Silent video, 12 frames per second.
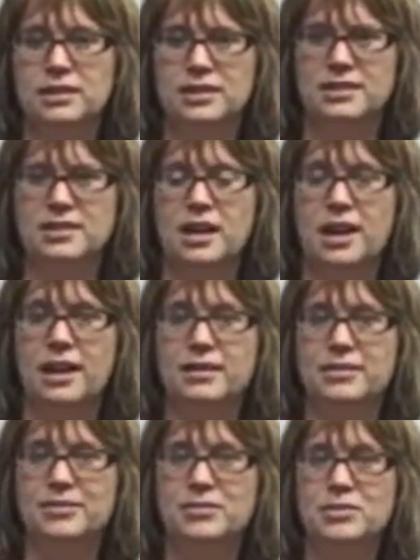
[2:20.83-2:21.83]
It's not
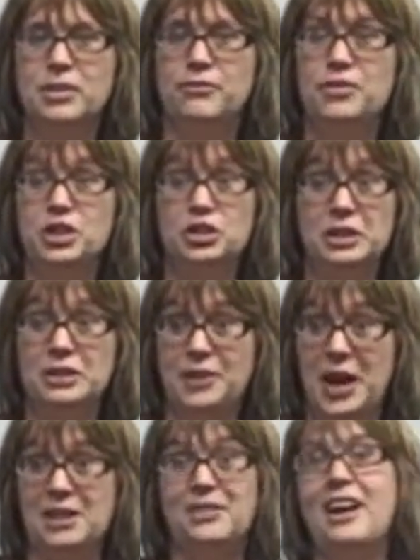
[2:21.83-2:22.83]
officially
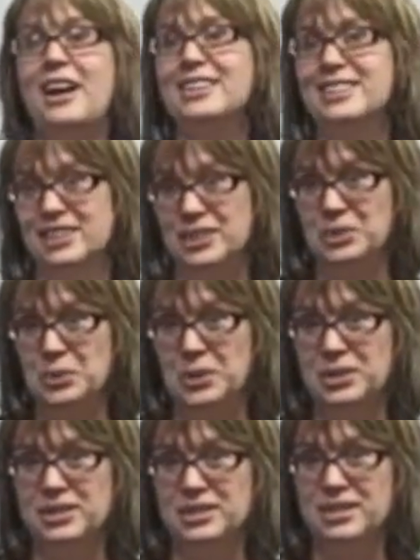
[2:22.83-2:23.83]
finalized in the
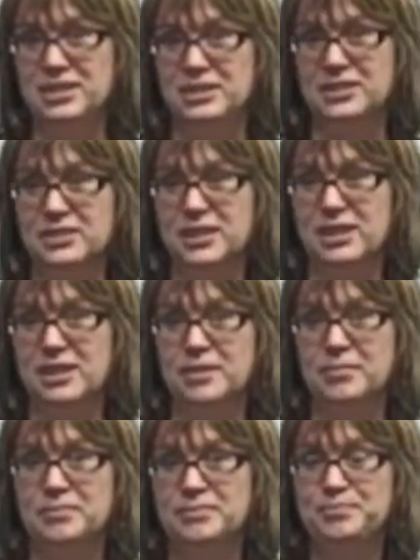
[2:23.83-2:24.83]
courts until
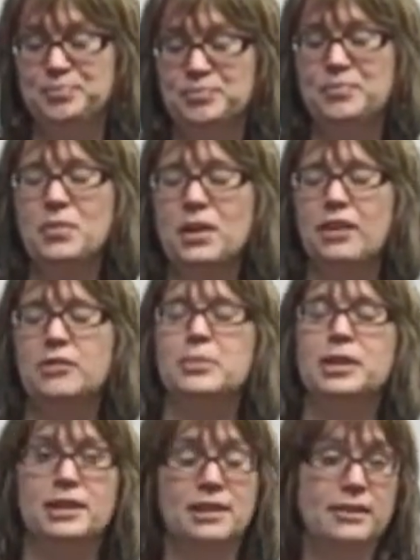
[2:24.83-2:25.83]

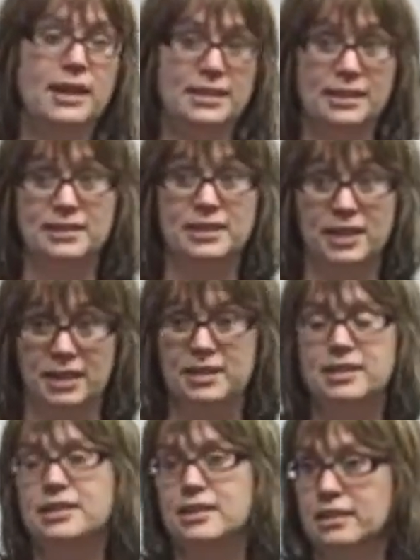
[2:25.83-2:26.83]
everybody in the class has a
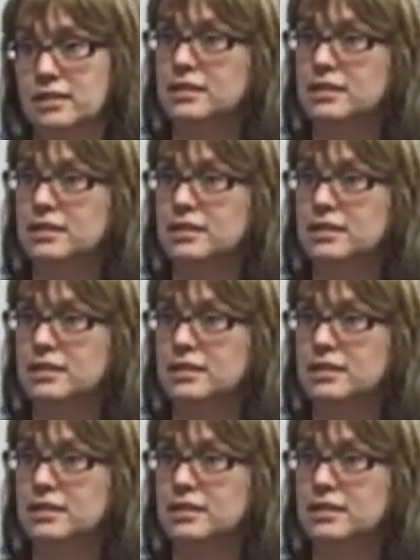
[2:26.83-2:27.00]
chance to